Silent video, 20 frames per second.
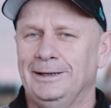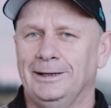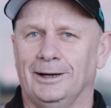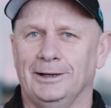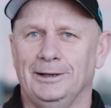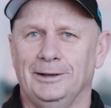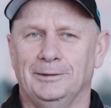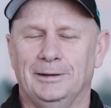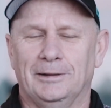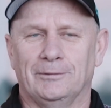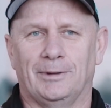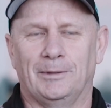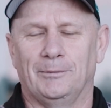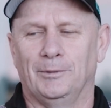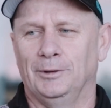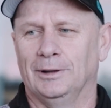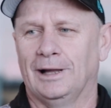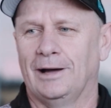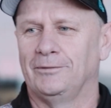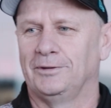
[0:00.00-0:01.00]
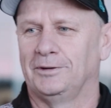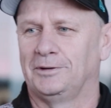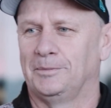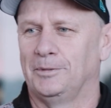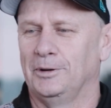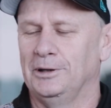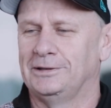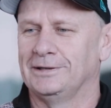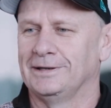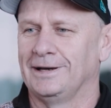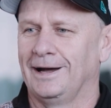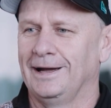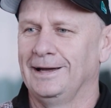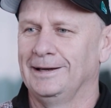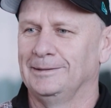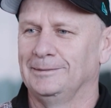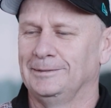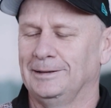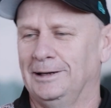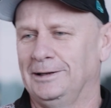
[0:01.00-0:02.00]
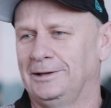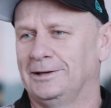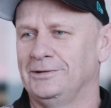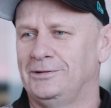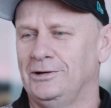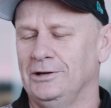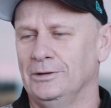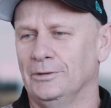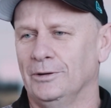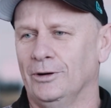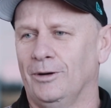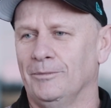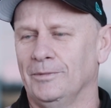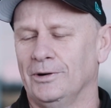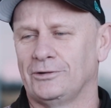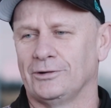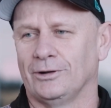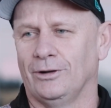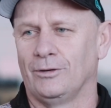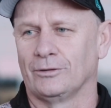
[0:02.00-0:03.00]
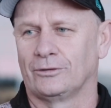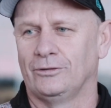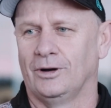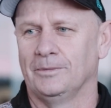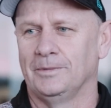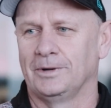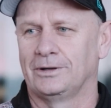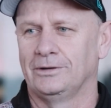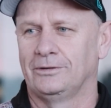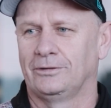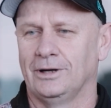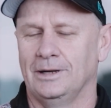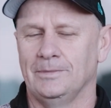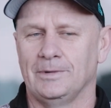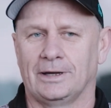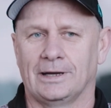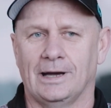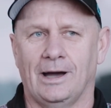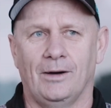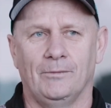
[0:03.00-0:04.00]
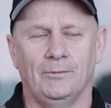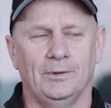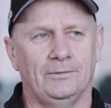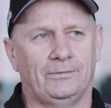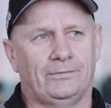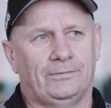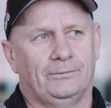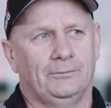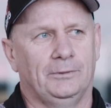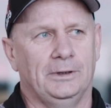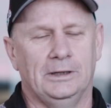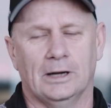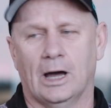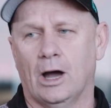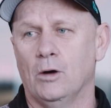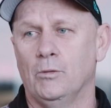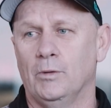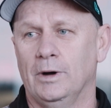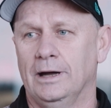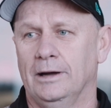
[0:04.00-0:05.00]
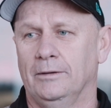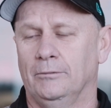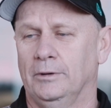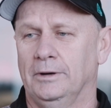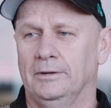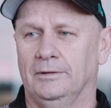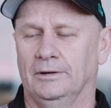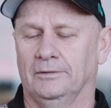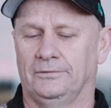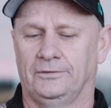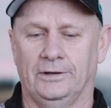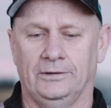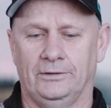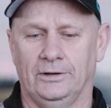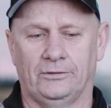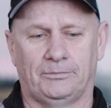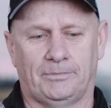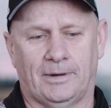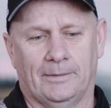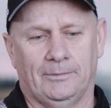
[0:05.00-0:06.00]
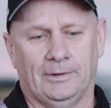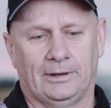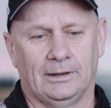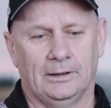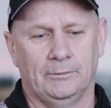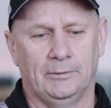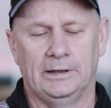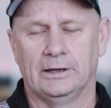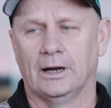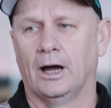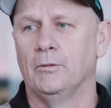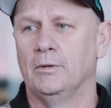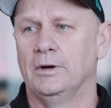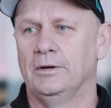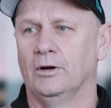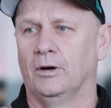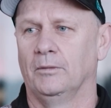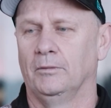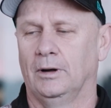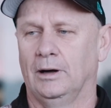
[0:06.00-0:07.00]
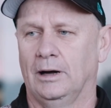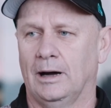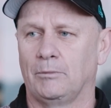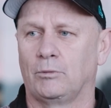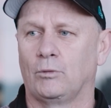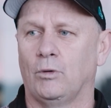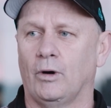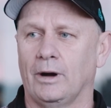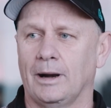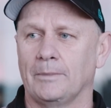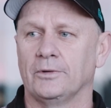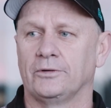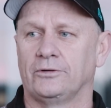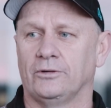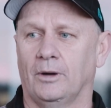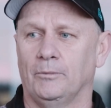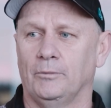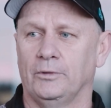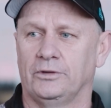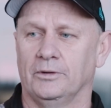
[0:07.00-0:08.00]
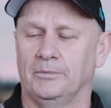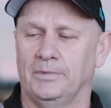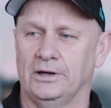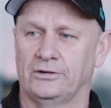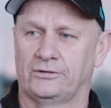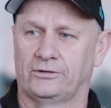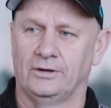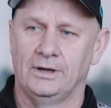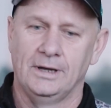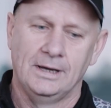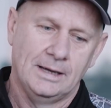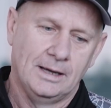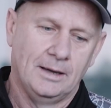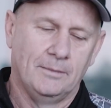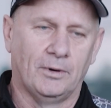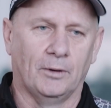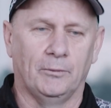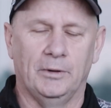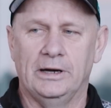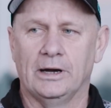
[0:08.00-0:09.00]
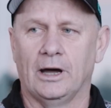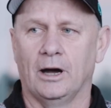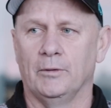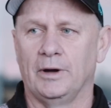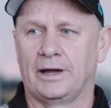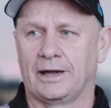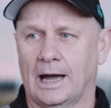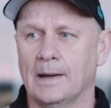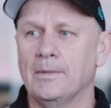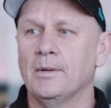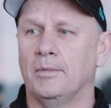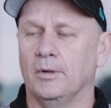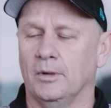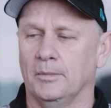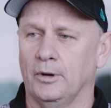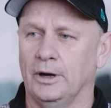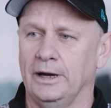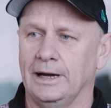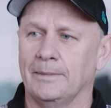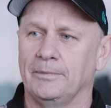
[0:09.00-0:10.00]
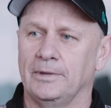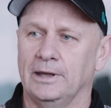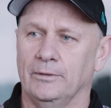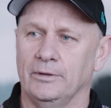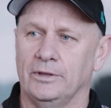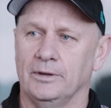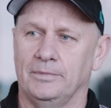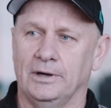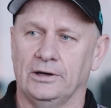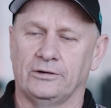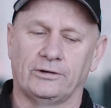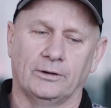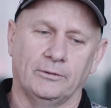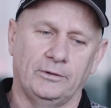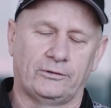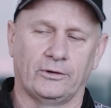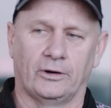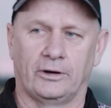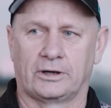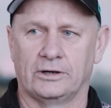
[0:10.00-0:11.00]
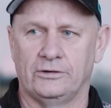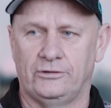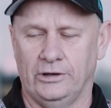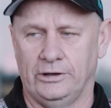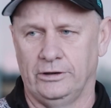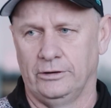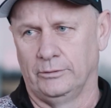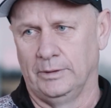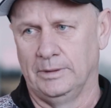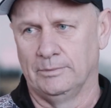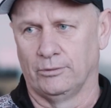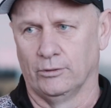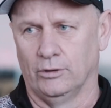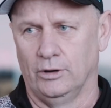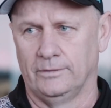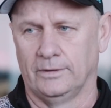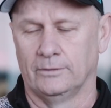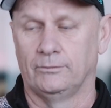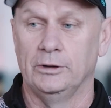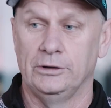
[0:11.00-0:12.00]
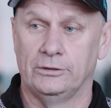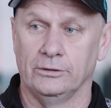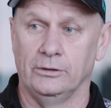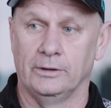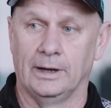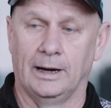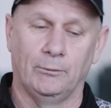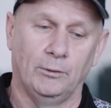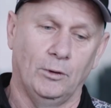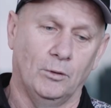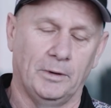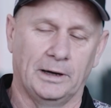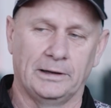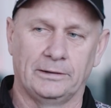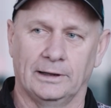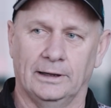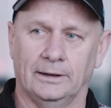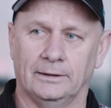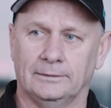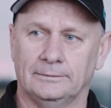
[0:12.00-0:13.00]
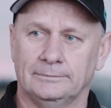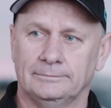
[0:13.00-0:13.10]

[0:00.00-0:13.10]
everyone would love it to be today and continue it on, but it's a long time to keep it going. I've said this publicly, we know we're not quite up the top with the best, but we know we're capable of being up there with the best, so we've got to continue to improve, and if we do that, we'll get there.